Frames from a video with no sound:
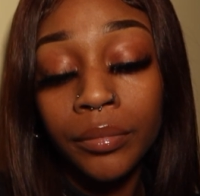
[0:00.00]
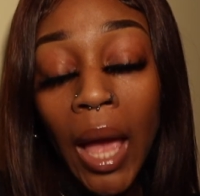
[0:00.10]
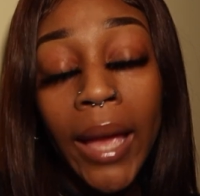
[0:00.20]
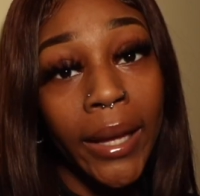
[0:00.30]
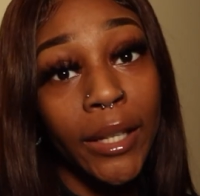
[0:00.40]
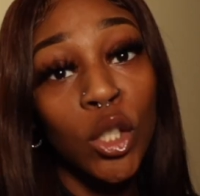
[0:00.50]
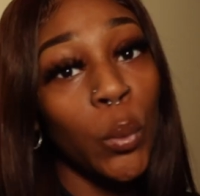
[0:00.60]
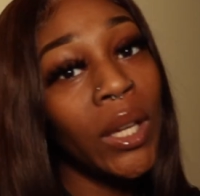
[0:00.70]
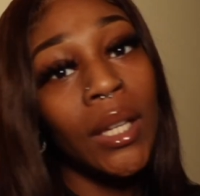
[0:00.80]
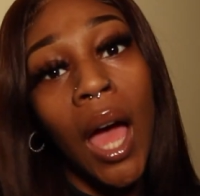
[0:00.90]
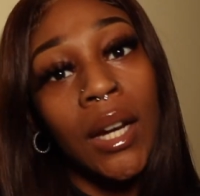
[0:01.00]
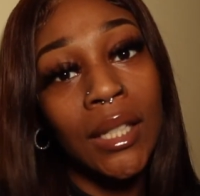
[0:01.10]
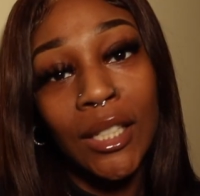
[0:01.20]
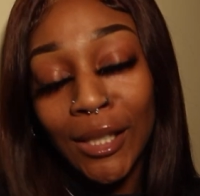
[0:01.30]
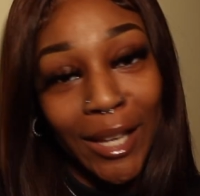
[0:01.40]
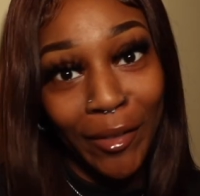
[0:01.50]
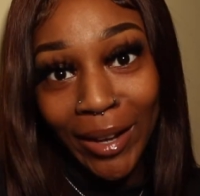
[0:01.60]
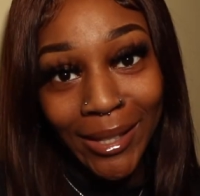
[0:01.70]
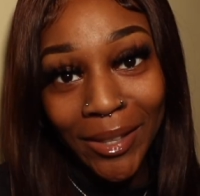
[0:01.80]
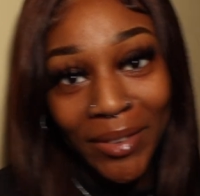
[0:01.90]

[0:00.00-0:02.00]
And yeah, so we could honestly just get right into the